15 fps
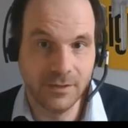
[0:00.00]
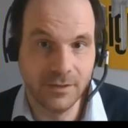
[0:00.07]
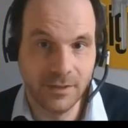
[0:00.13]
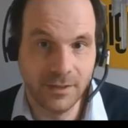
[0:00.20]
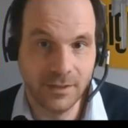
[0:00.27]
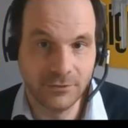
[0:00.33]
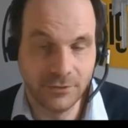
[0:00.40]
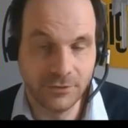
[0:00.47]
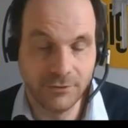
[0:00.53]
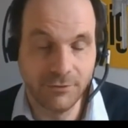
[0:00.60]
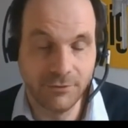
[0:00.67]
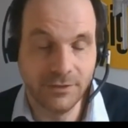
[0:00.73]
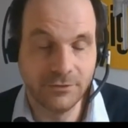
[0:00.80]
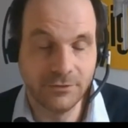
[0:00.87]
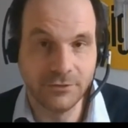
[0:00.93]
uh,
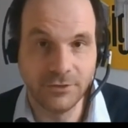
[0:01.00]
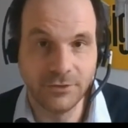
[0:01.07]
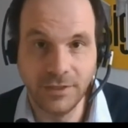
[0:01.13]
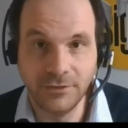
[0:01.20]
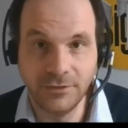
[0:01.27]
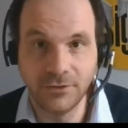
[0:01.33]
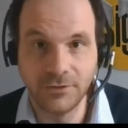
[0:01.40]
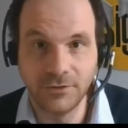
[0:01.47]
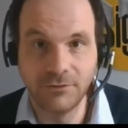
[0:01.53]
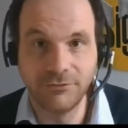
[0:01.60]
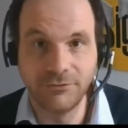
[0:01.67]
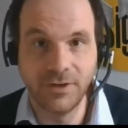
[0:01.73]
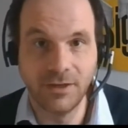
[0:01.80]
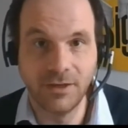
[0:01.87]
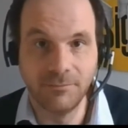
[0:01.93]
generation change on the
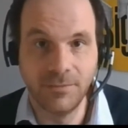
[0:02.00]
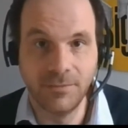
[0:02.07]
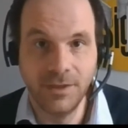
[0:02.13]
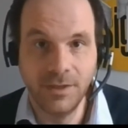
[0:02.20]
farm,